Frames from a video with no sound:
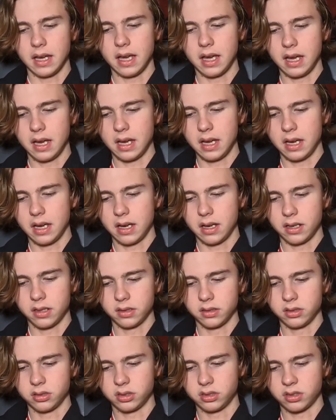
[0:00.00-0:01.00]

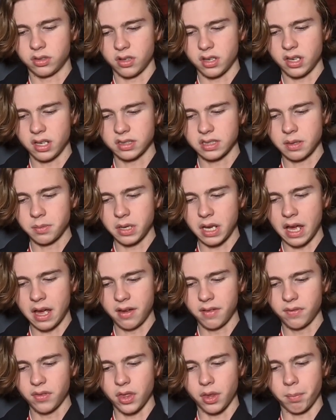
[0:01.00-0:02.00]
And so the next game we
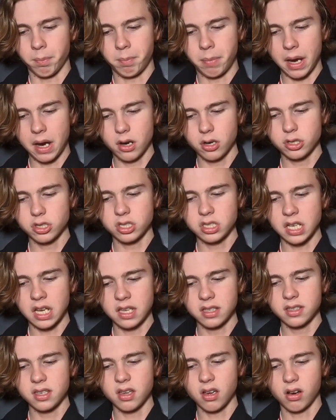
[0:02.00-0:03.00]
have, the Bears
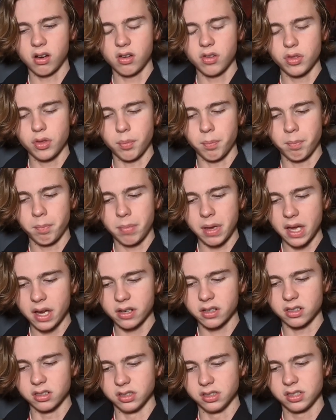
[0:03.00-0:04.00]
taking on the
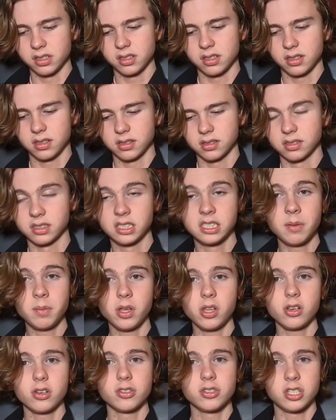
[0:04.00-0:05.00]
Packers.
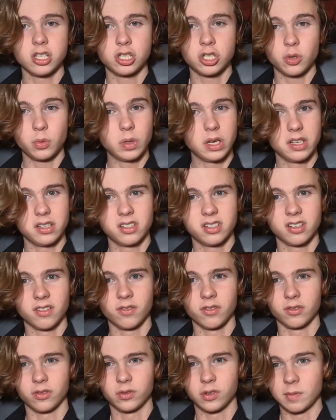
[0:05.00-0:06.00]
Similar
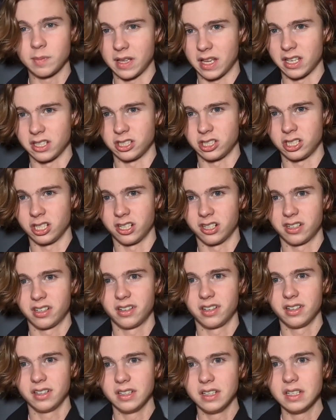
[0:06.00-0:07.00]
situation from last year.
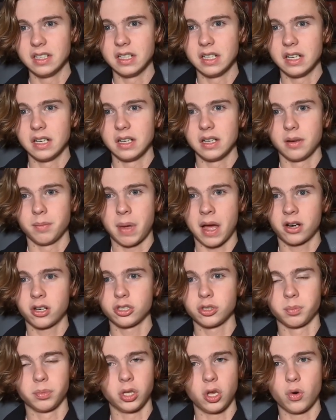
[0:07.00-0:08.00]

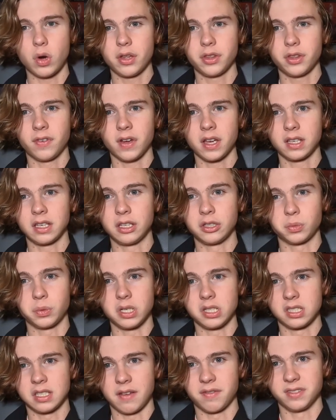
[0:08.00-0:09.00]
Packers blow Vikings
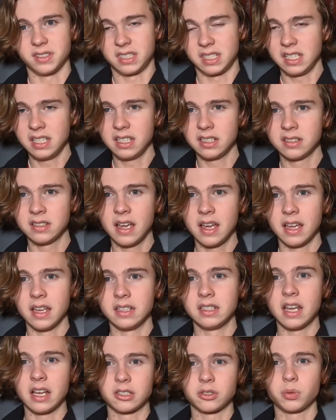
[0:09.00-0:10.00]
week 17.
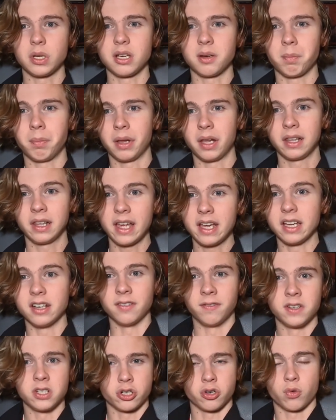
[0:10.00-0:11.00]
Next week, play a
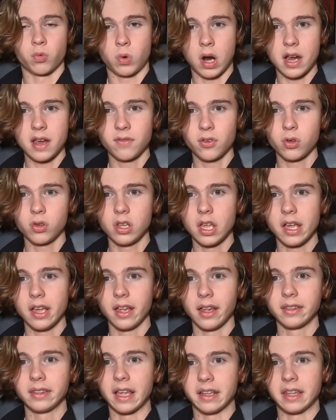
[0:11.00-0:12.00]
division rival
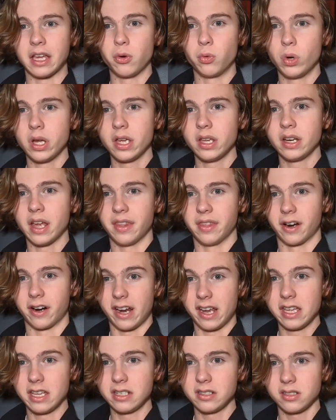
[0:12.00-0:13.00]
that they win and they're
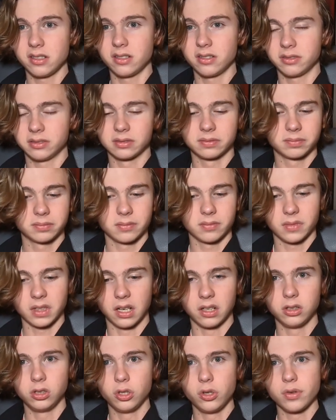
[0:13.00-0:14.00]
in.
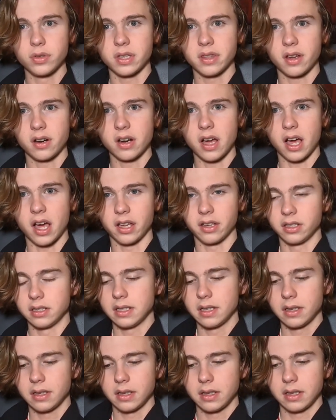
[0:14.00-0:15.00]
Lose and they're not.
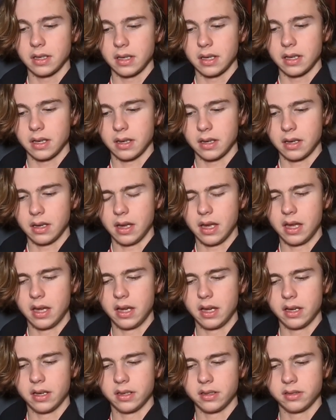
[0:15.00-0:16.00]

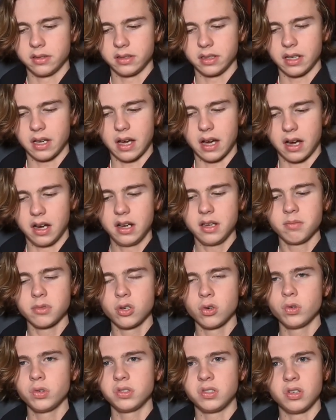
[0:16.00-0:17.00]
And I'm
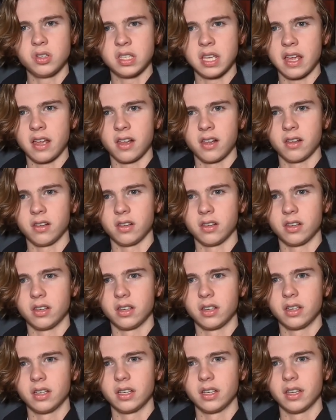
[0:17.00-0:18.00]
going to tell
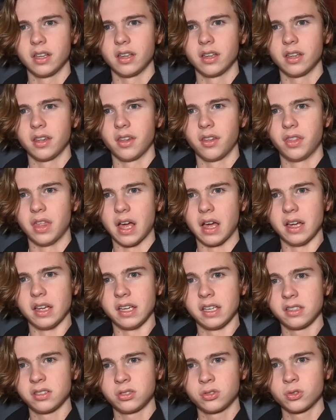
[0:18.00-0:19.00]
that
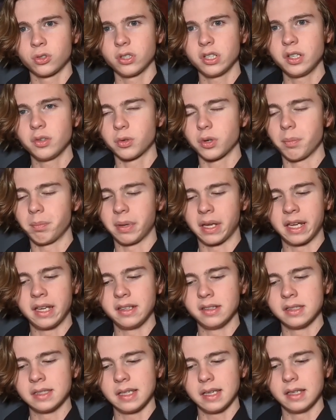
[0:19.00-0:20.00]
history
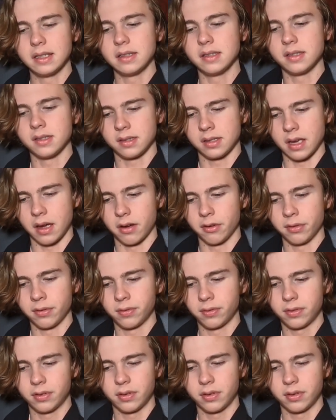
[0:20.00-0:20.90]
repeats itself.